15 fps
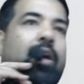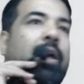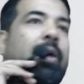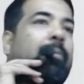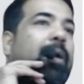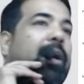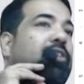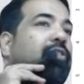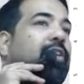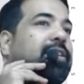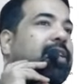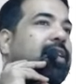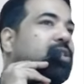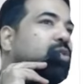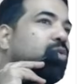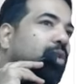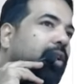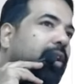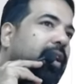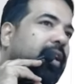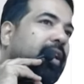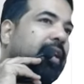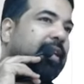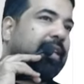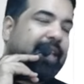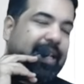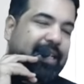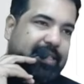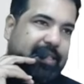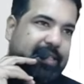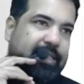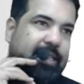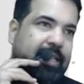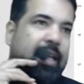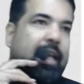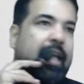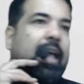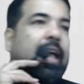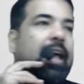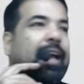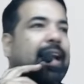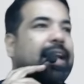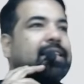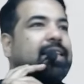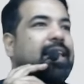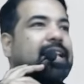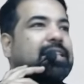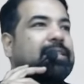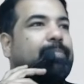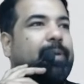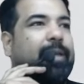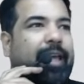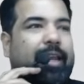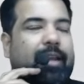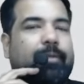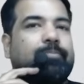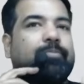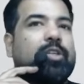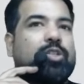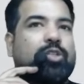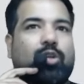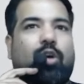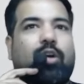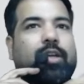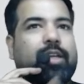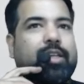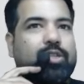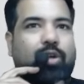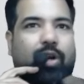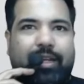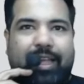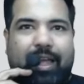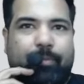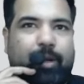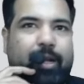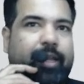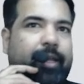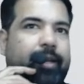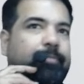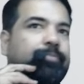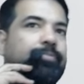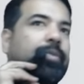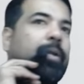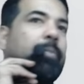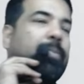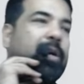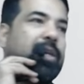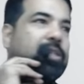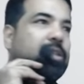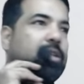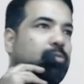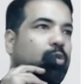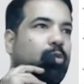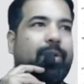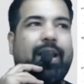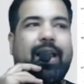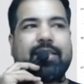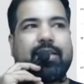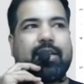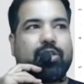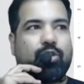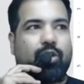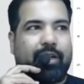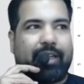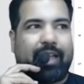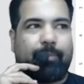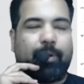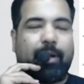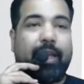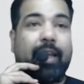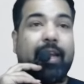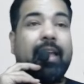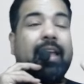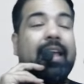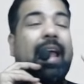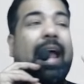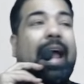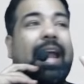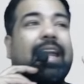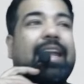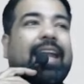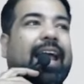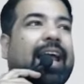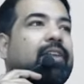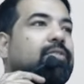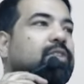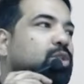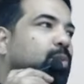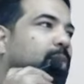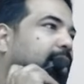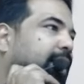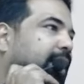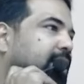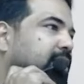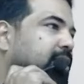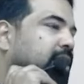But if I sell jewelry, yes. Guys, SPL, stock is not capital gain. Personal mobile asset is not capital gain. And land, which one, guys?